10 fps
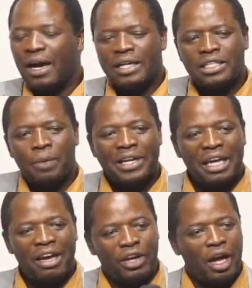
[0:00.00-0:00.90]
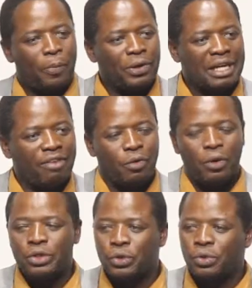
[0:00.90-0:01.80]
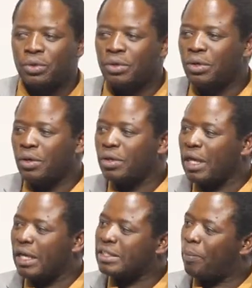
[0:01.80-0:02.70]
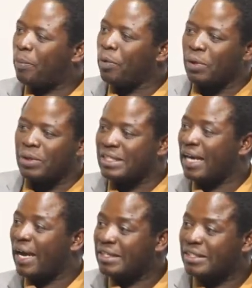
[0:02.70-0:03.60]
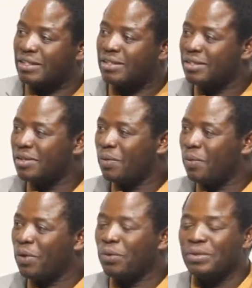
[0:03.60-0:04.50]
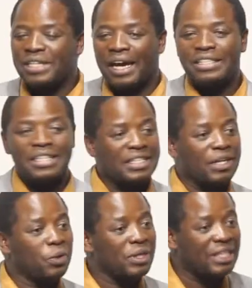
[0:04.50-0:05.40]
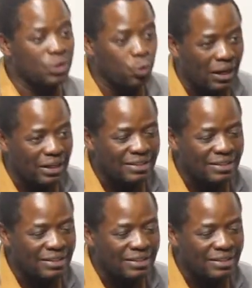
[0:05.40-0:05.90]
I said, but every airport I've gone to, there is a bureau to change. Where you change? They said, not this one.